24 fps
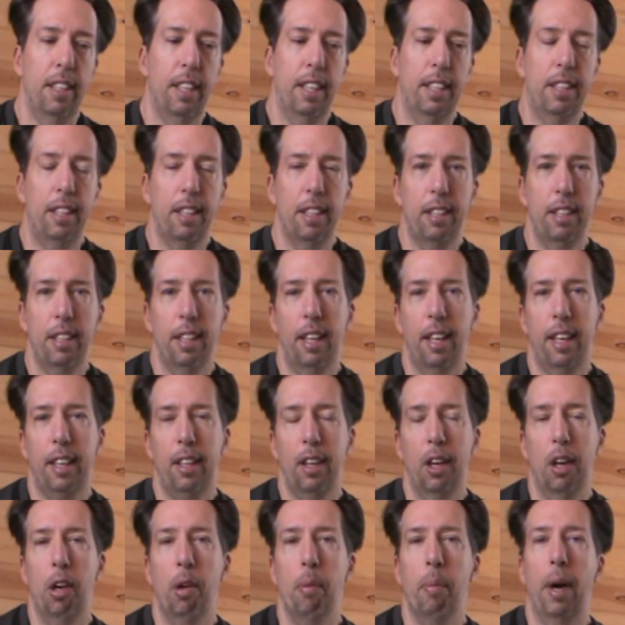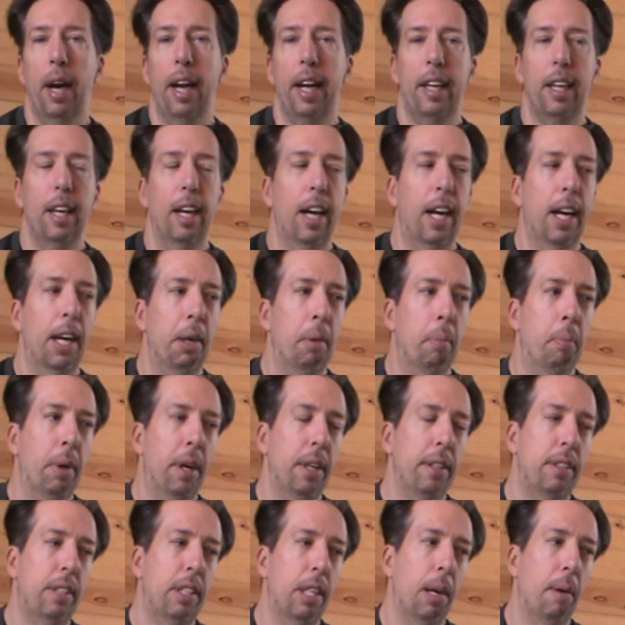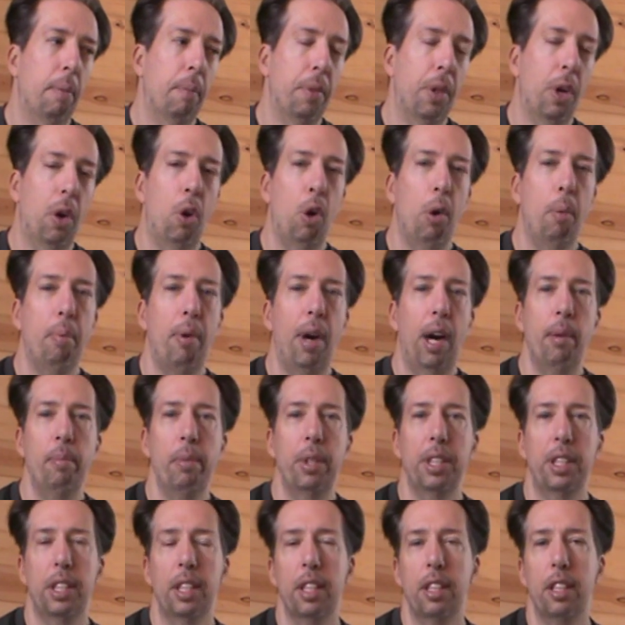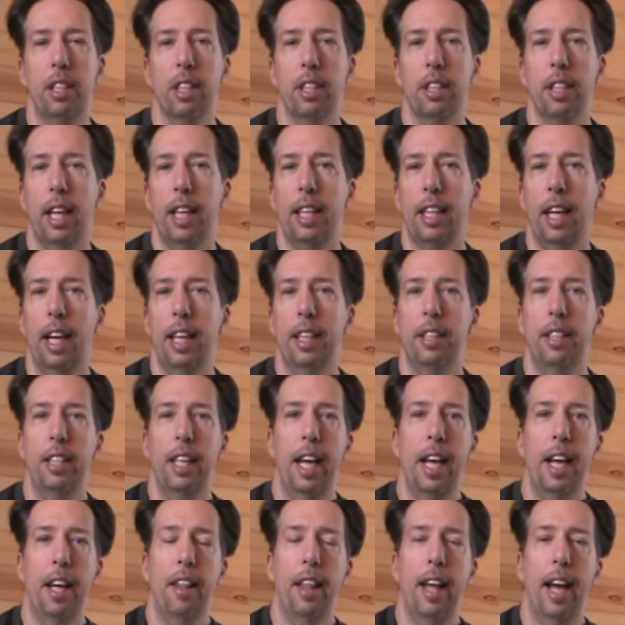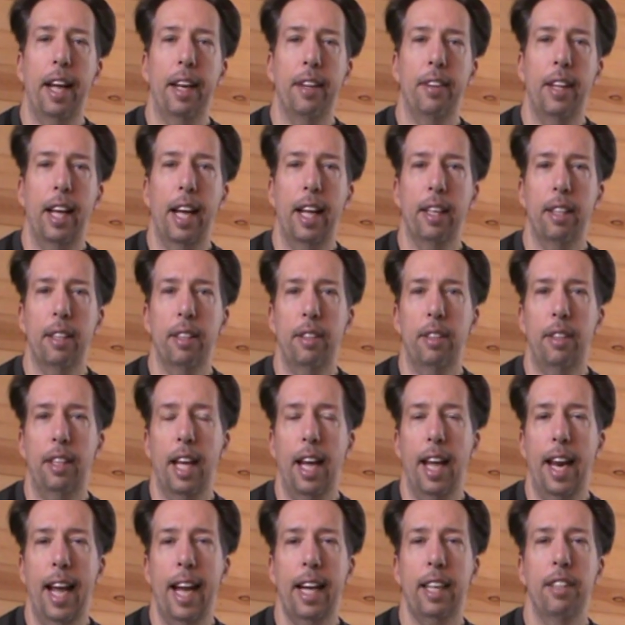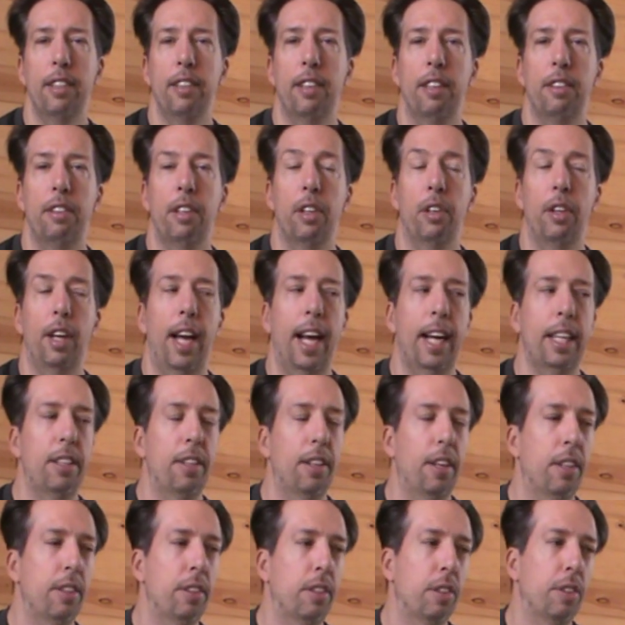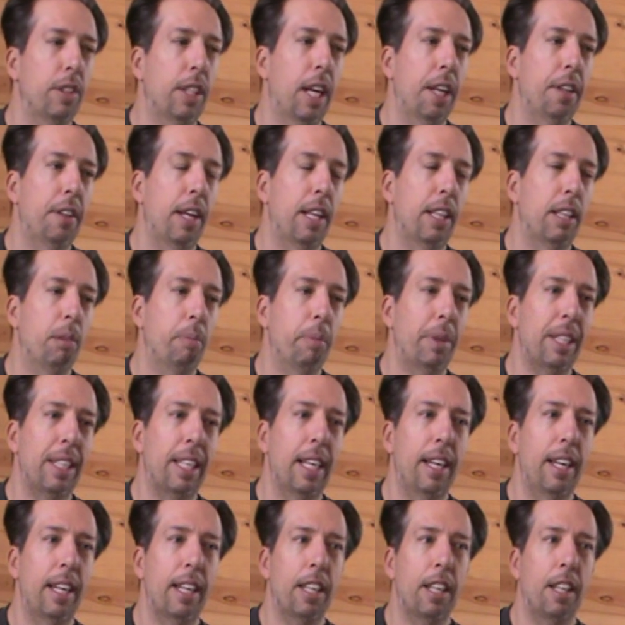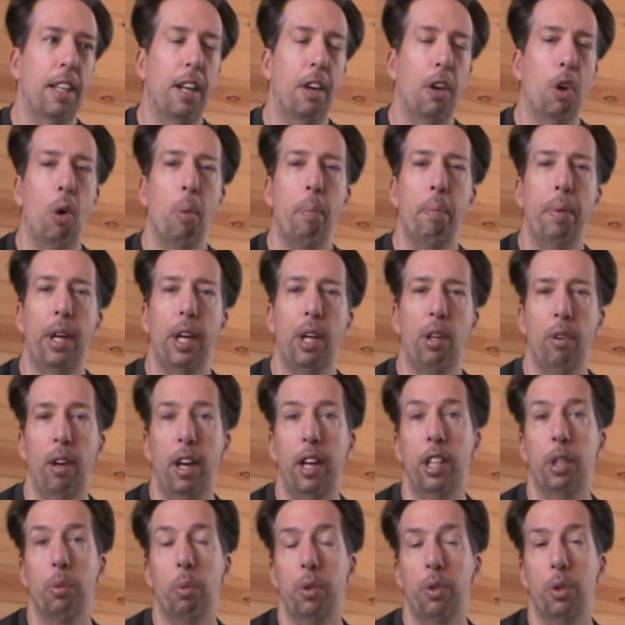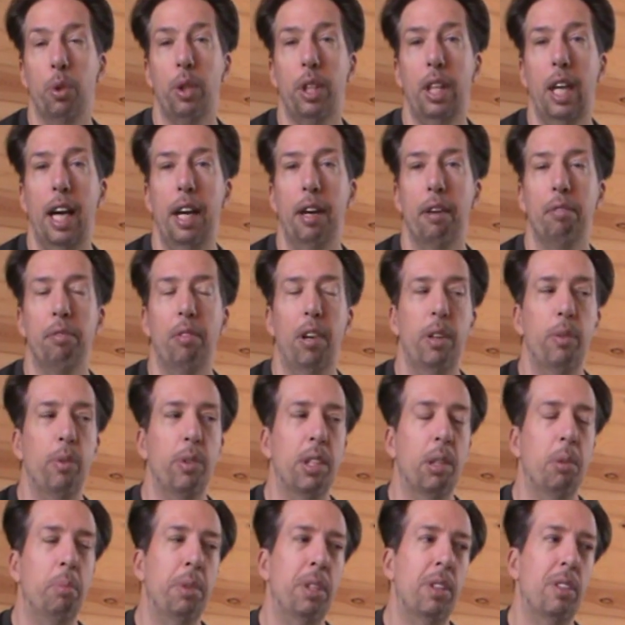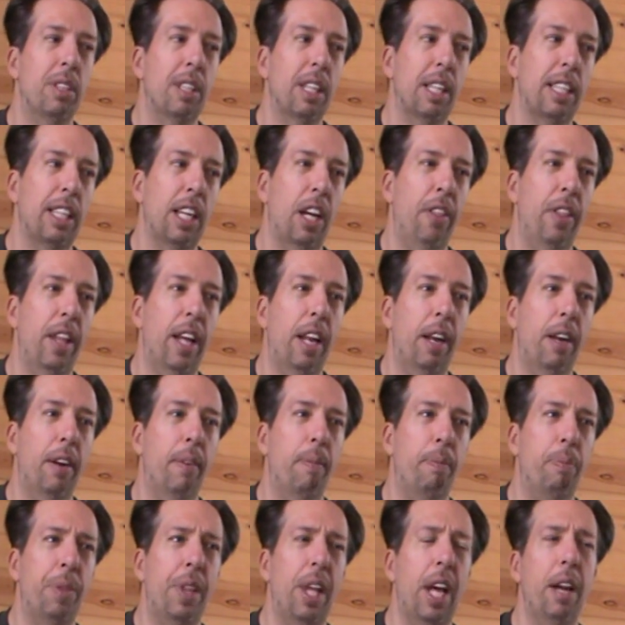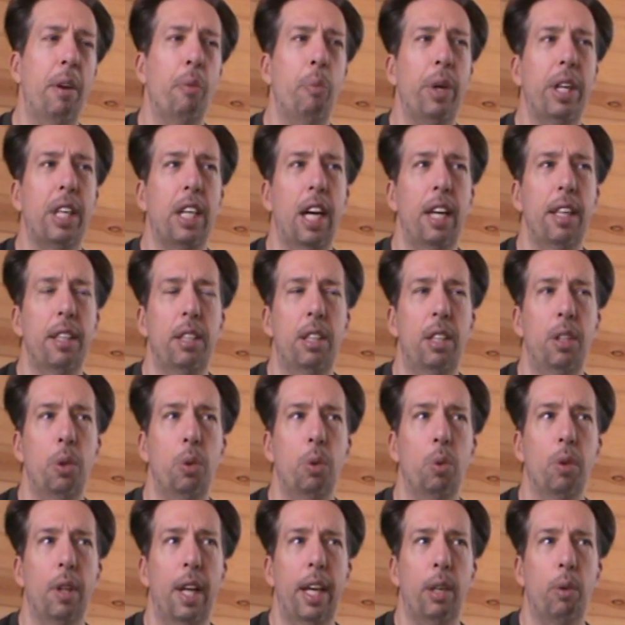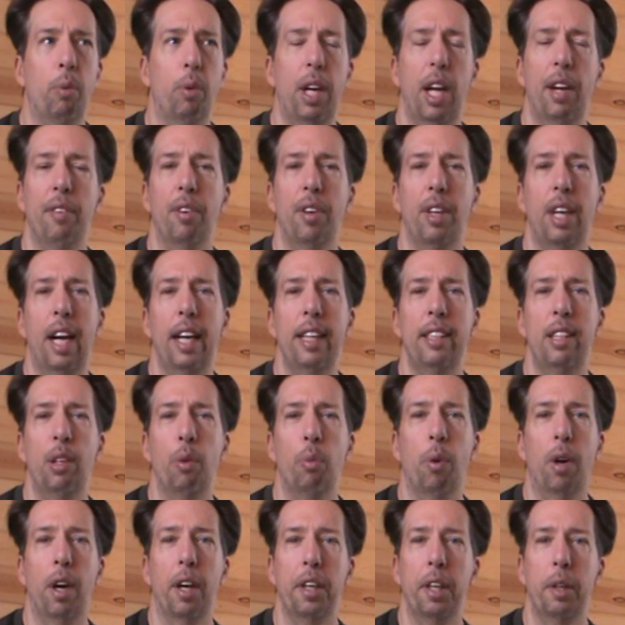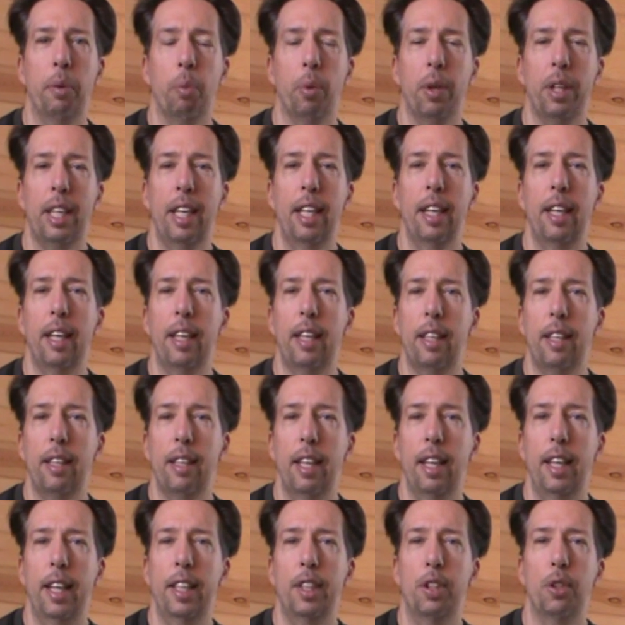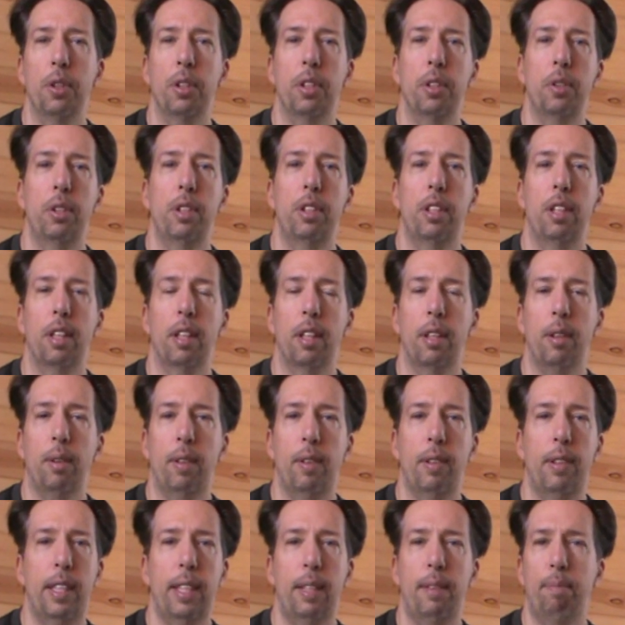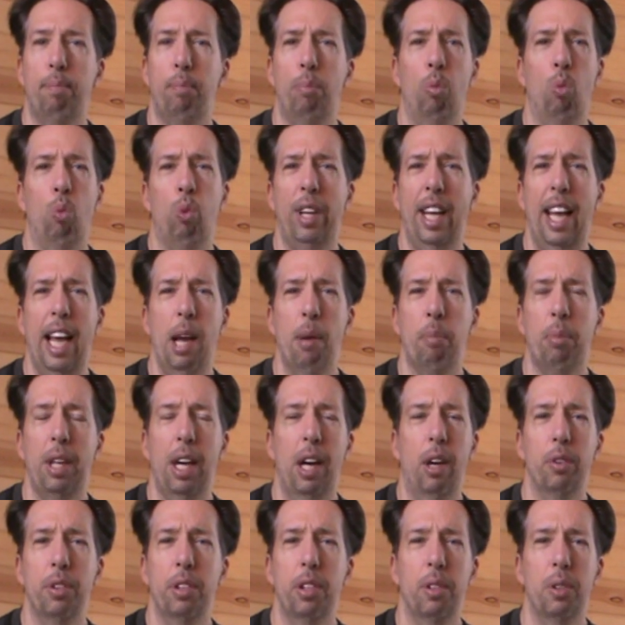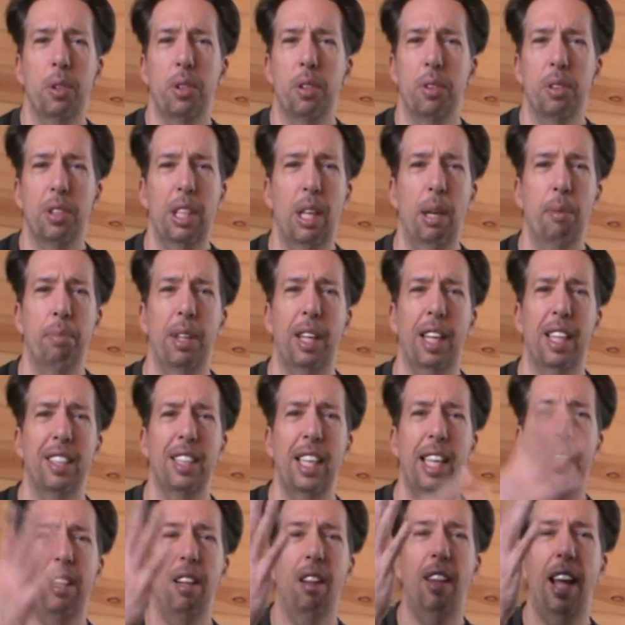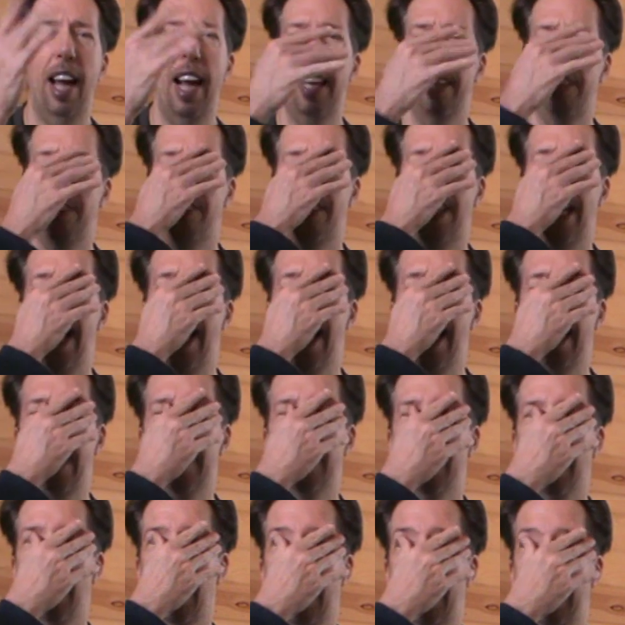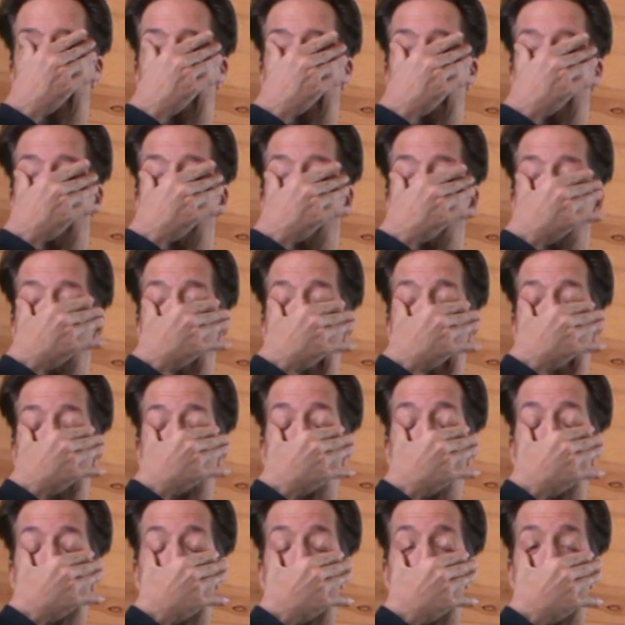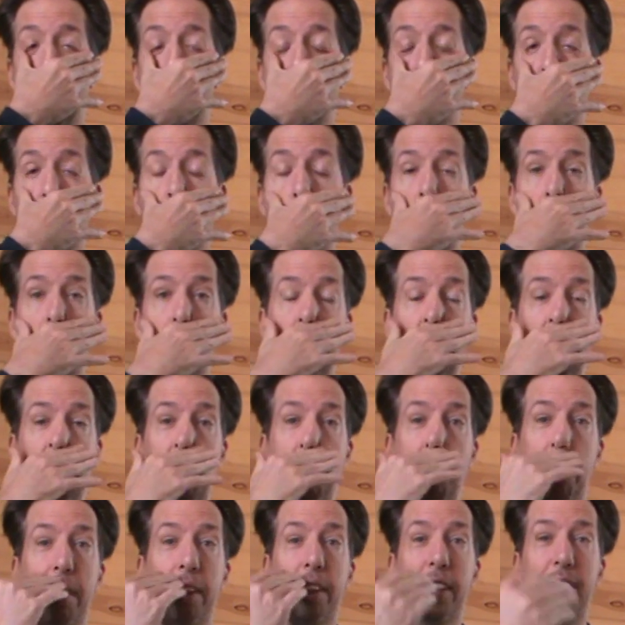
it's just like oh my god but um, the whole premise is just like i say that that that accidental accidental death at the beginning and then the opening credits which were kind of fun with the music and then then we cut to like whatever 91 and we're getting introduced to the camp counselors or something it's like the last day it's like you know hot, wet hot american summer